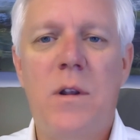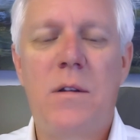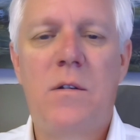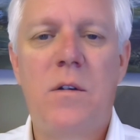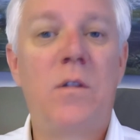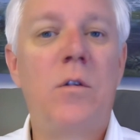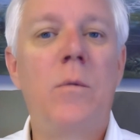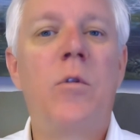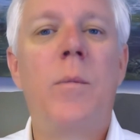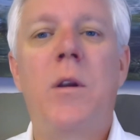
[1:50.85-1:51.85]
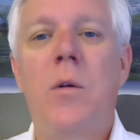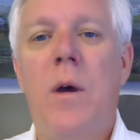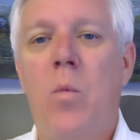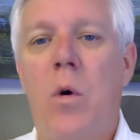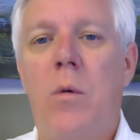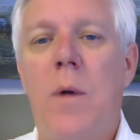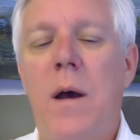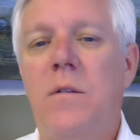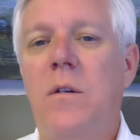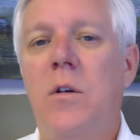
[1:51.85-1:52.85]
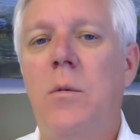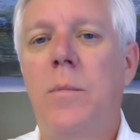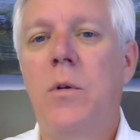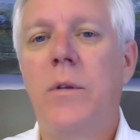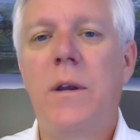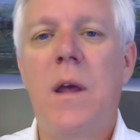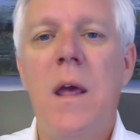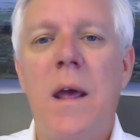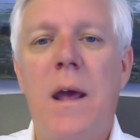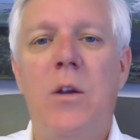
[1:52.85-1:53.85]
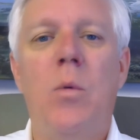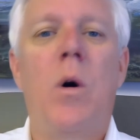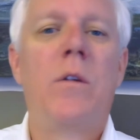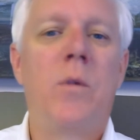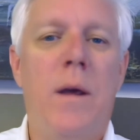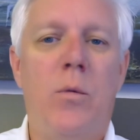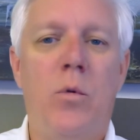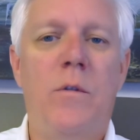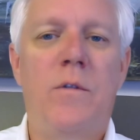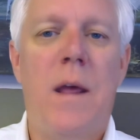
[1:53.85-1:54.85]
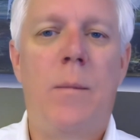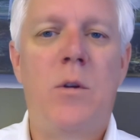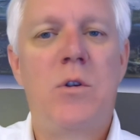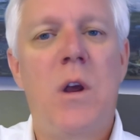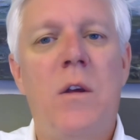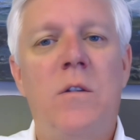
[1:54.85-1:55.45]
let's assume for a minute you had water rise into your building and you also had roof damage,